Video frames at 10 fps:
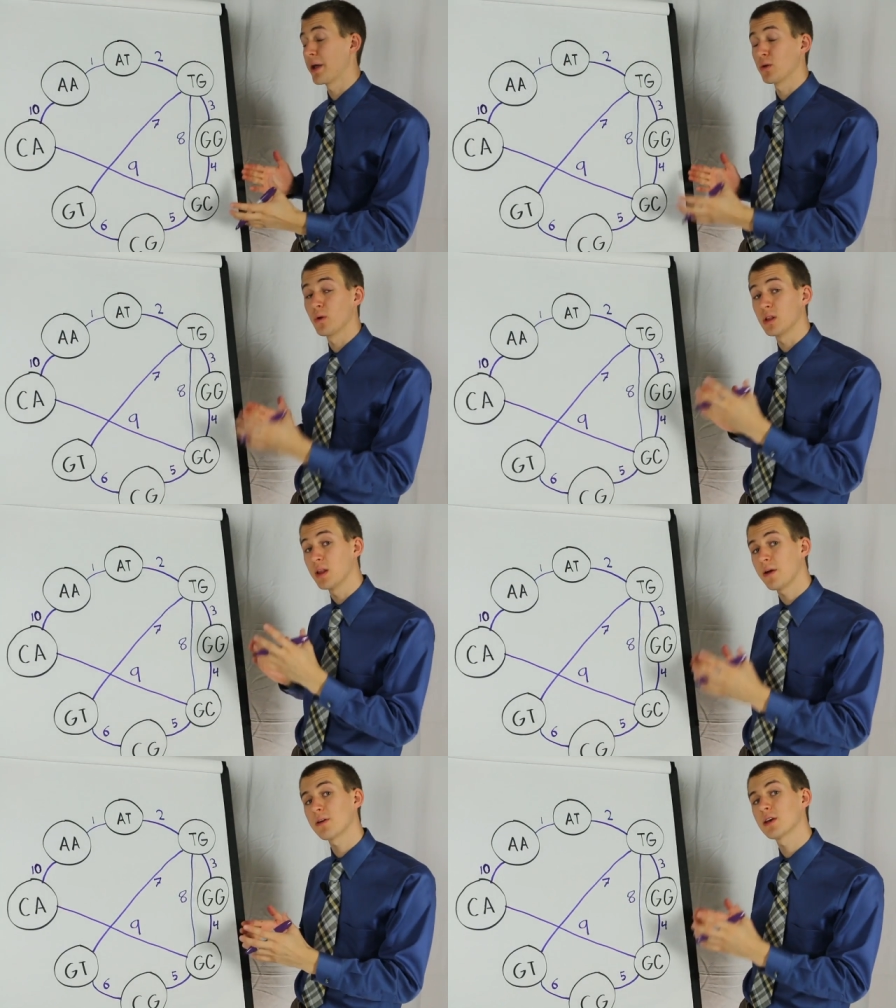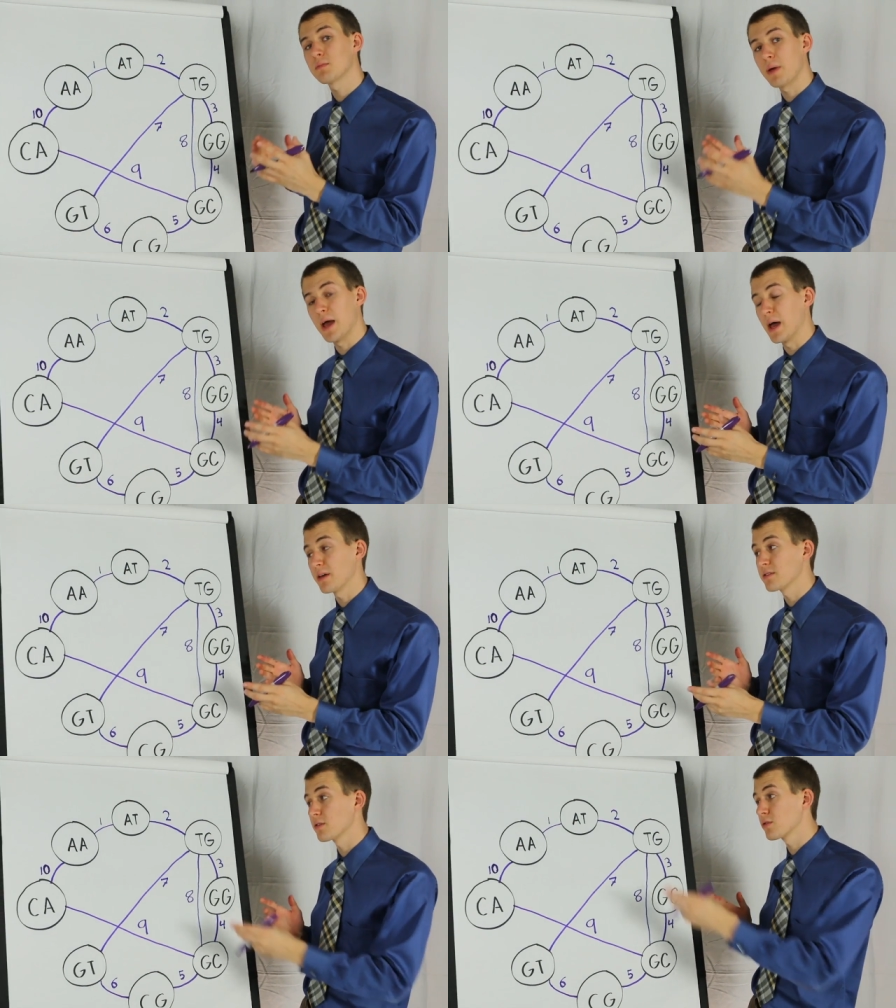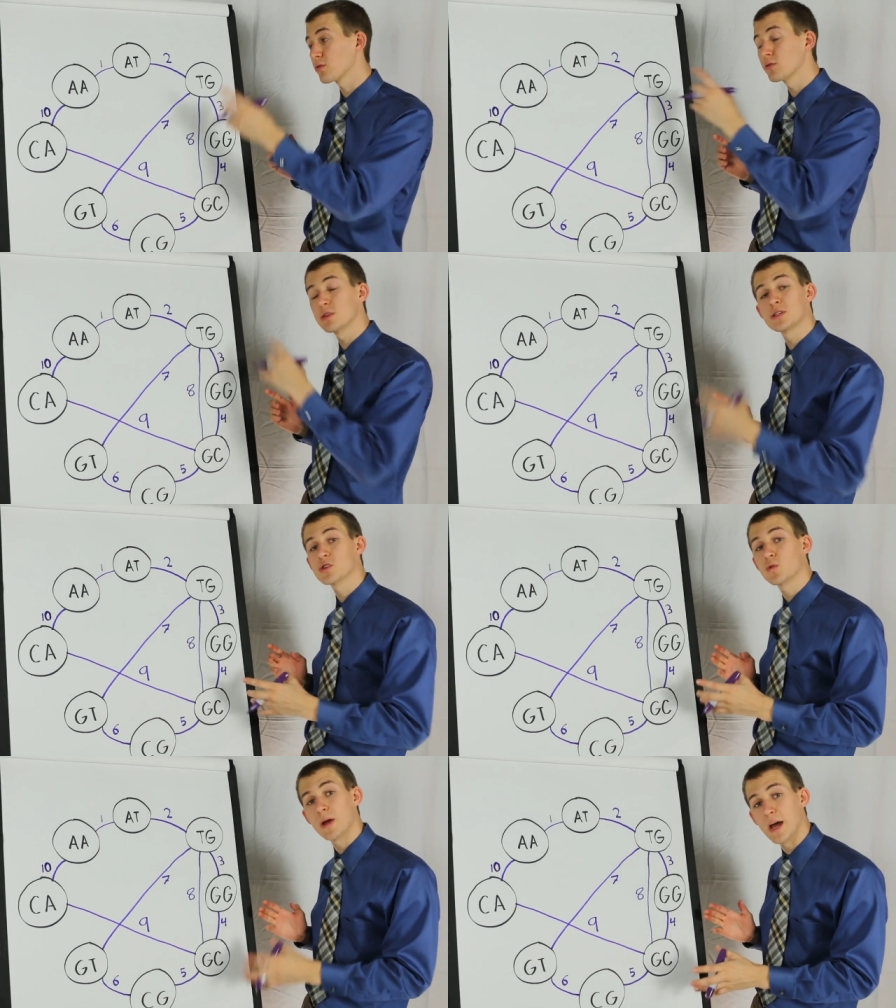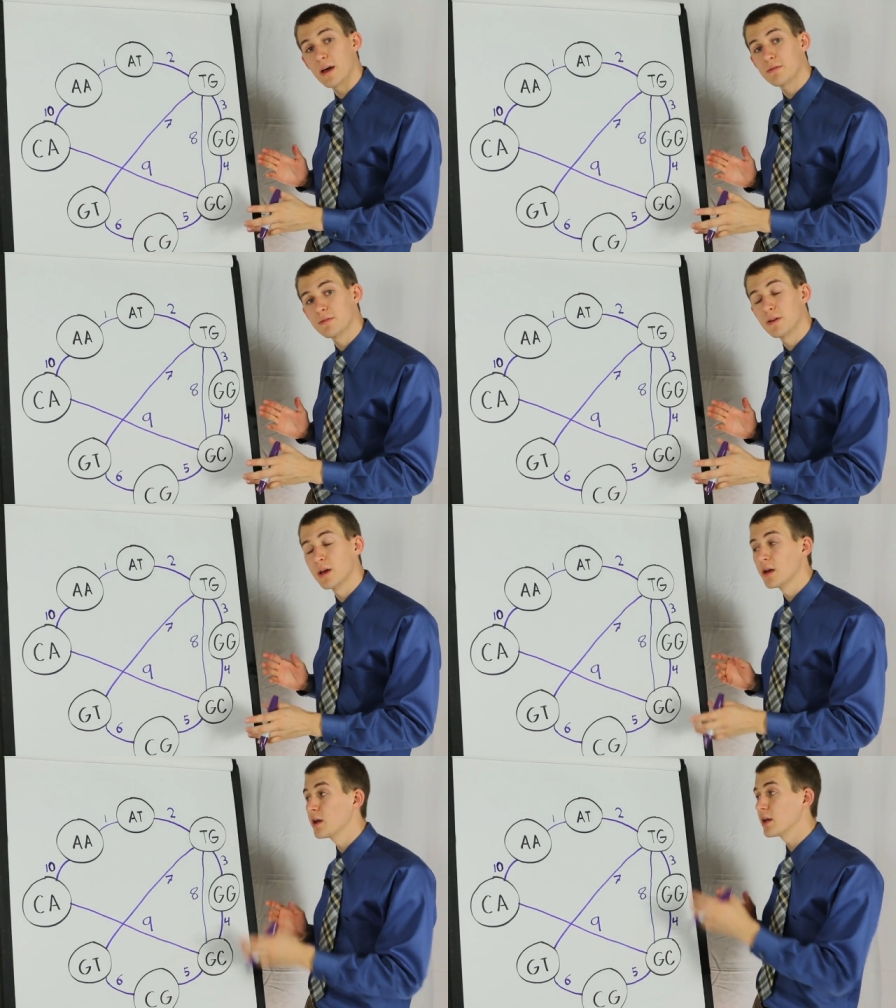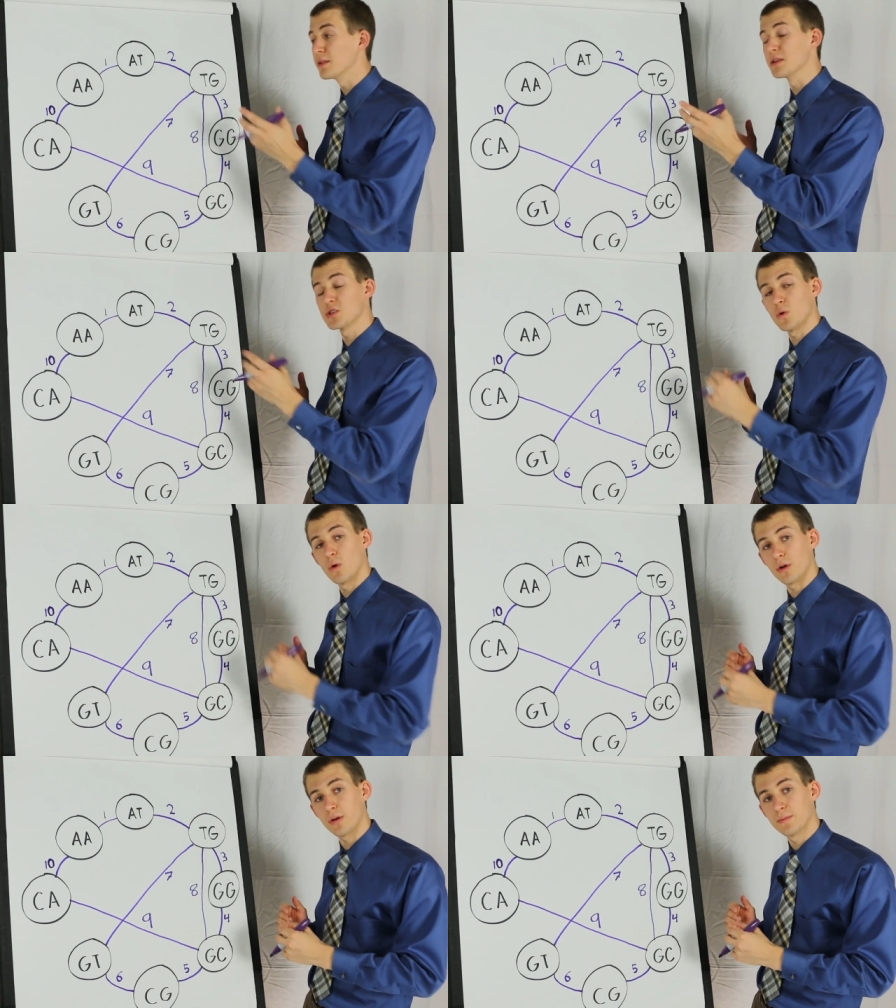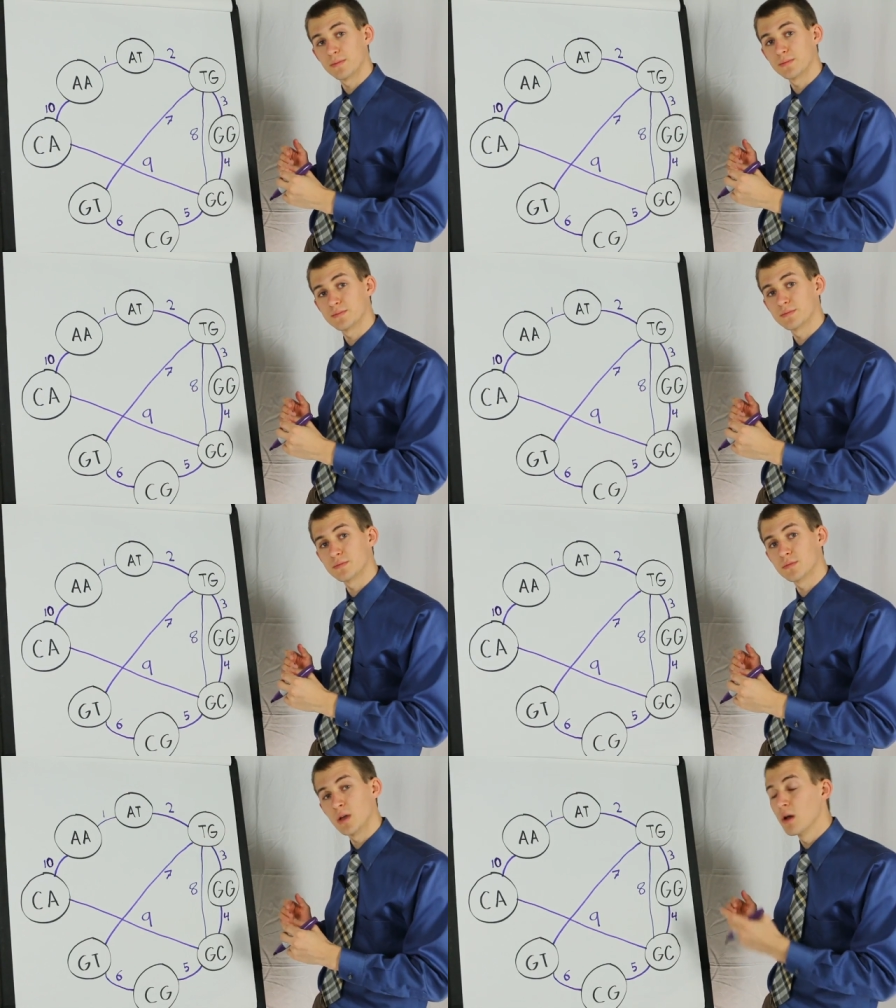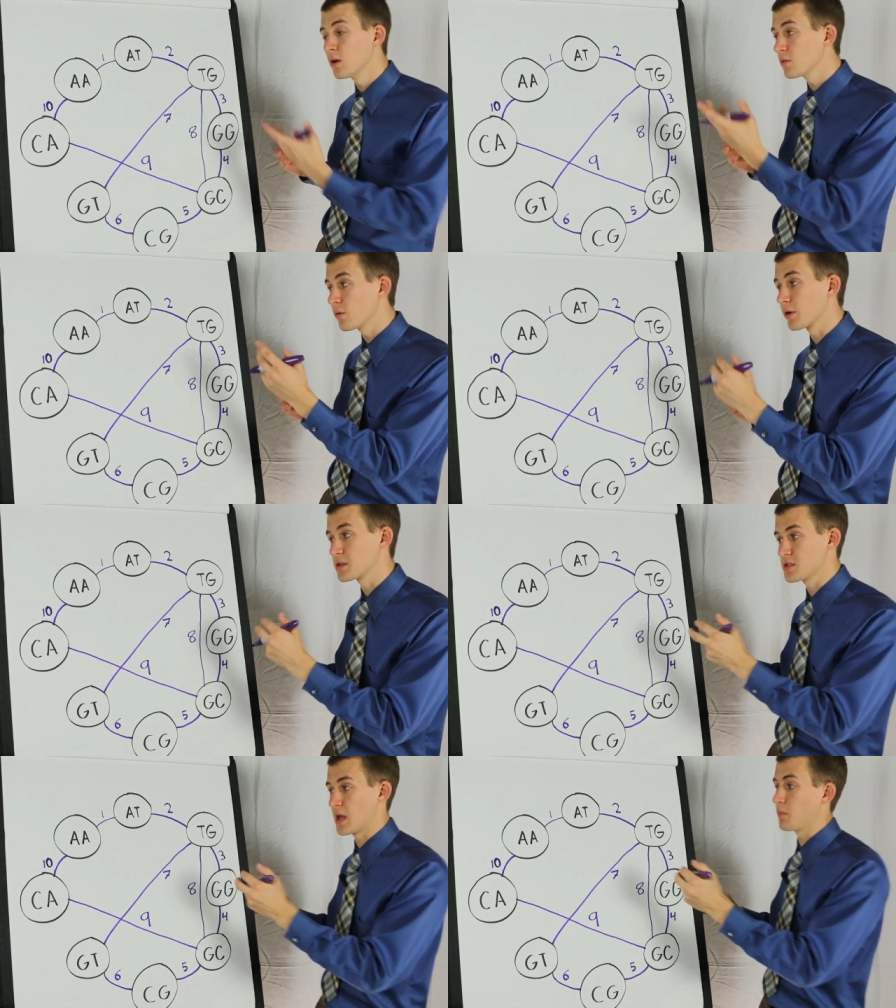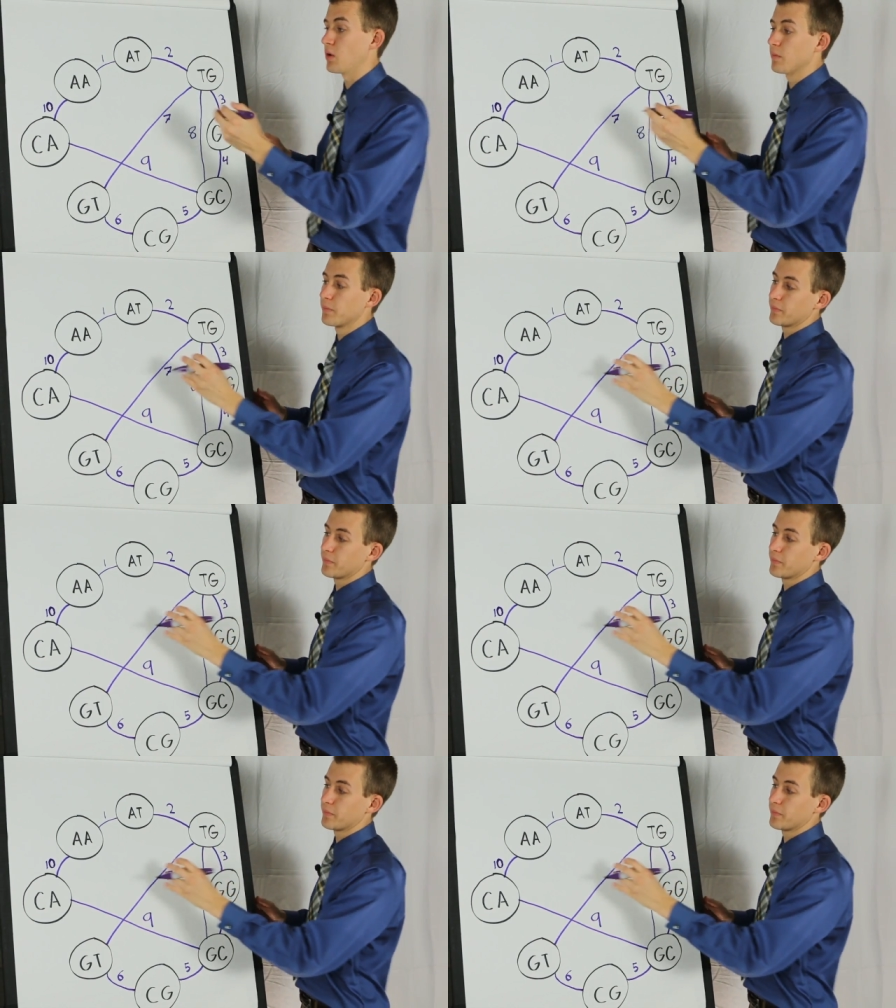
by an Eulerian path through this graph in this order. For example,